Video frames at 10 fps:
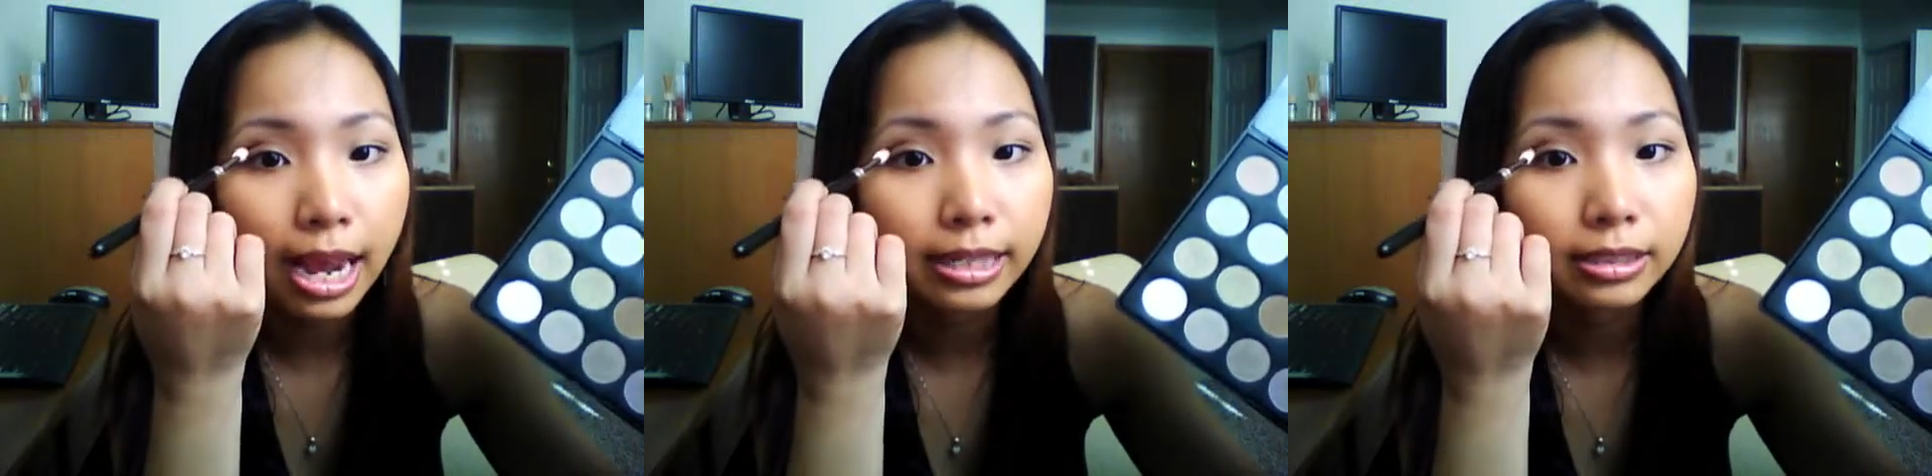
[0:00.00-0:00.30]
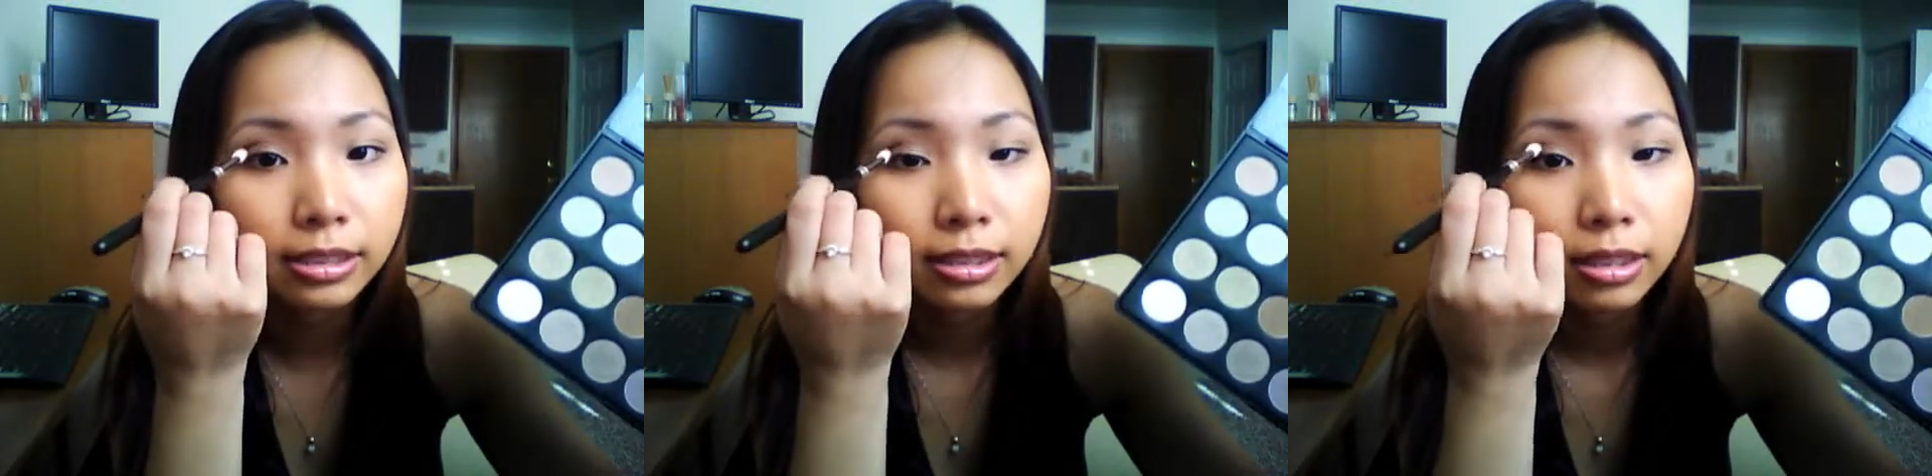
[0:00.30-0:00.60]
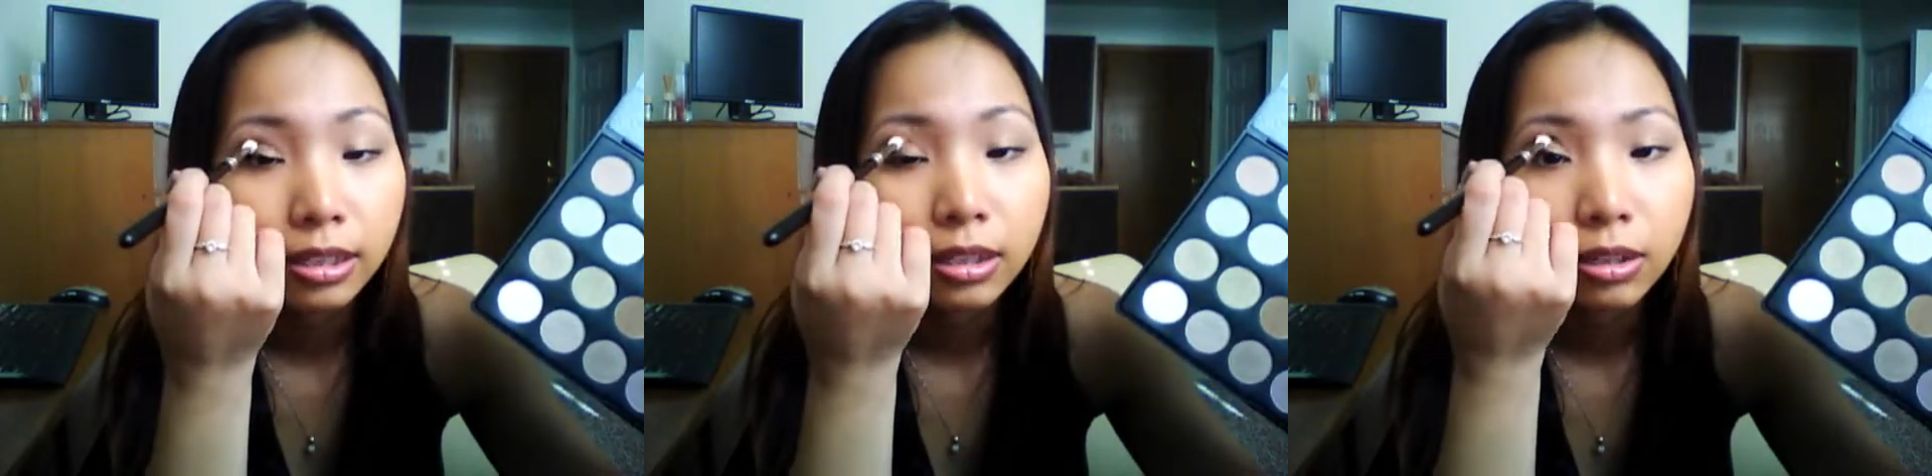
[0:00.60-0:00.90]
eyes,
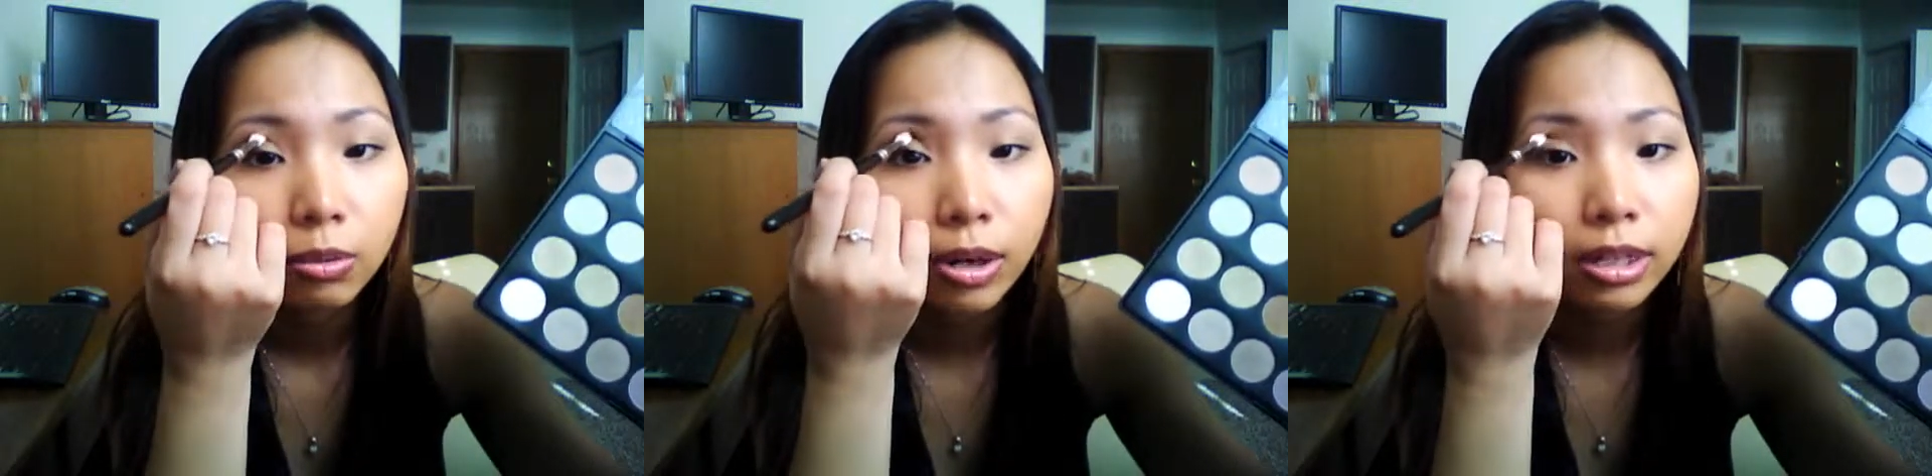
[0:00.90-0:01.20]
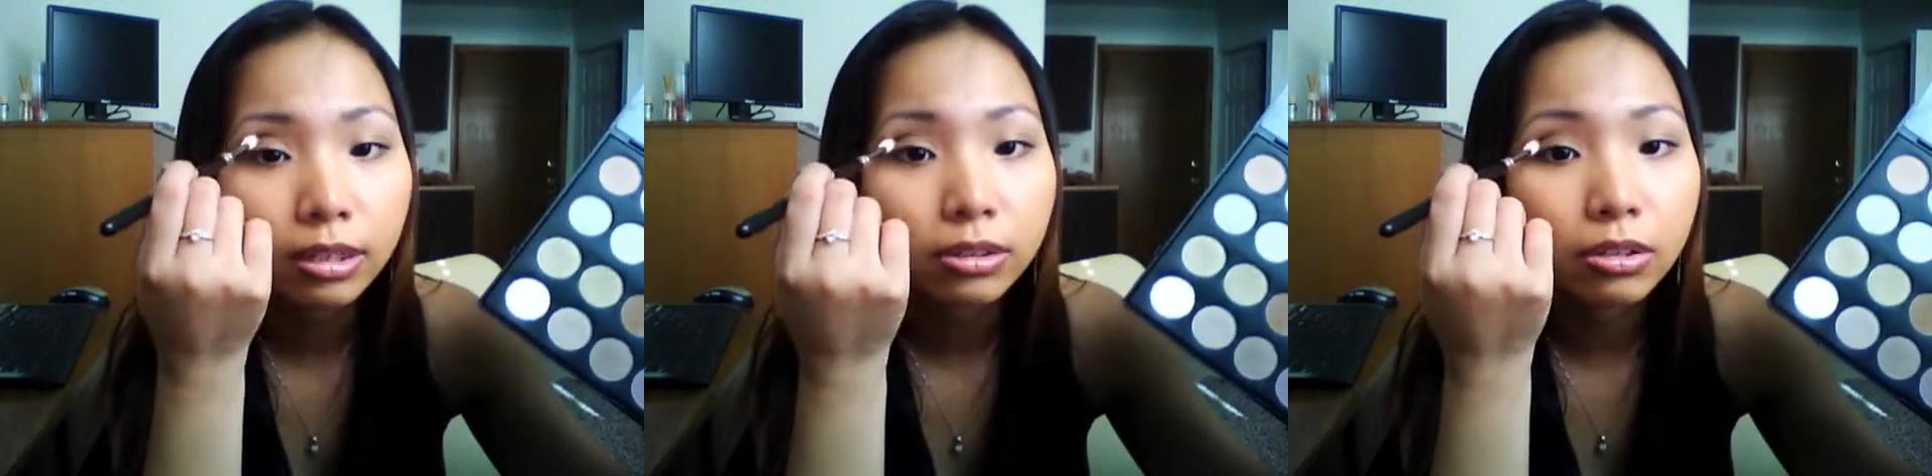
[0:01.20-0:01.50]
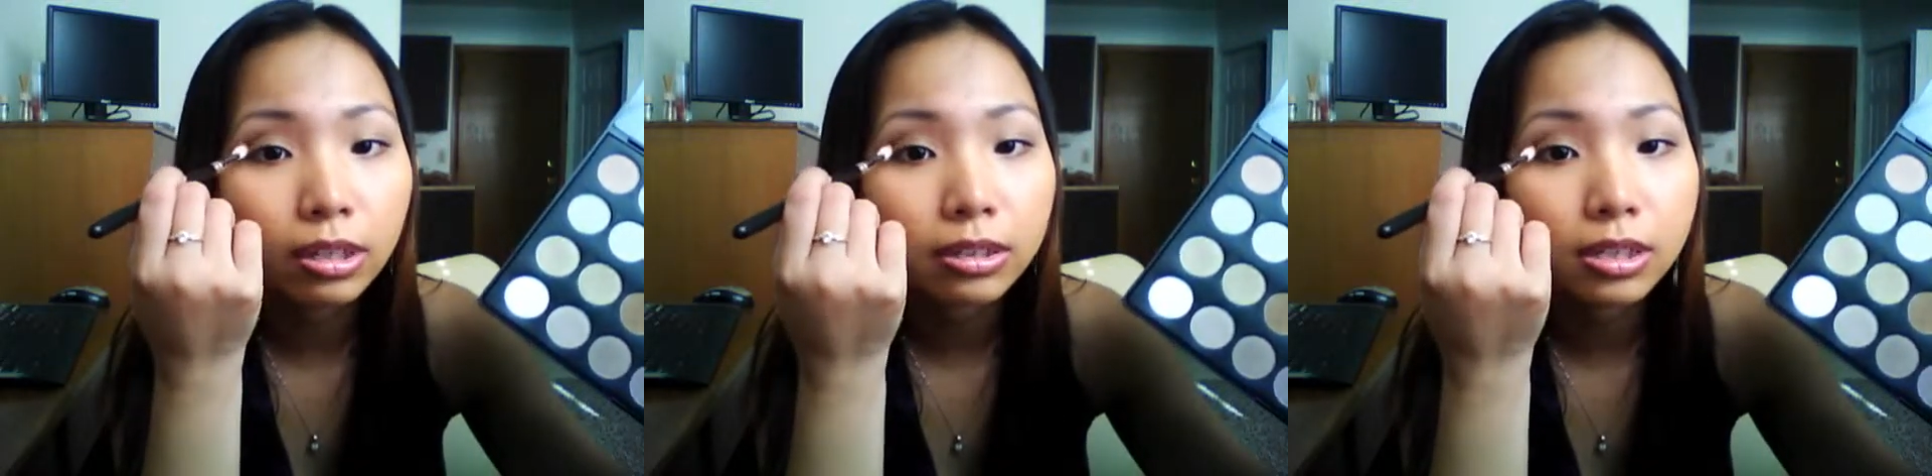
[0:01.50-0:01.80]
where you can